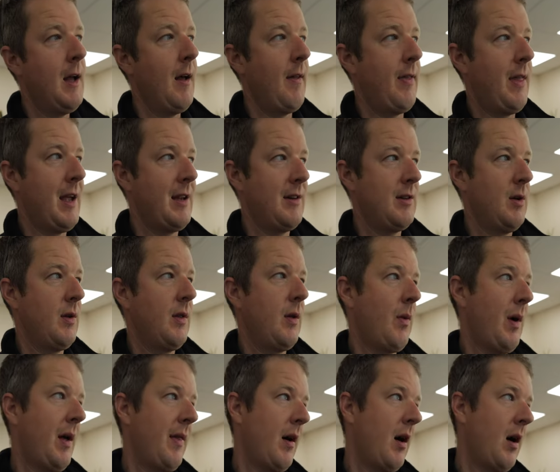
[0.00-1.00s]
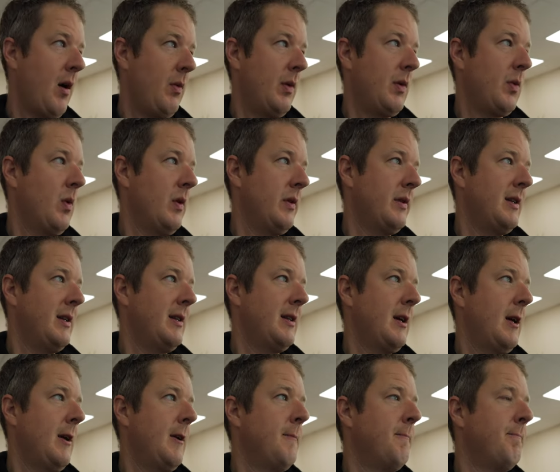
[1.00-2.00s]
they do it the way that I would want it
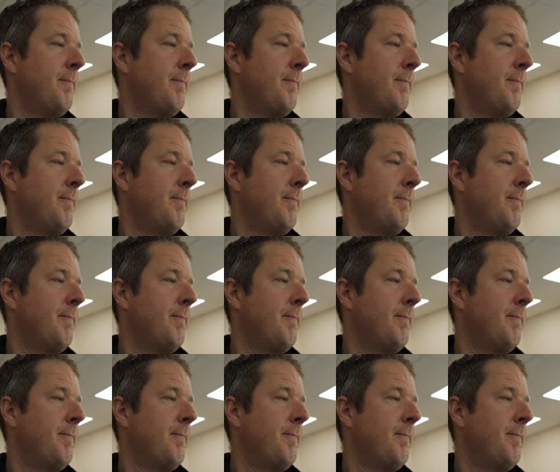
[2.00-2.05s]
done.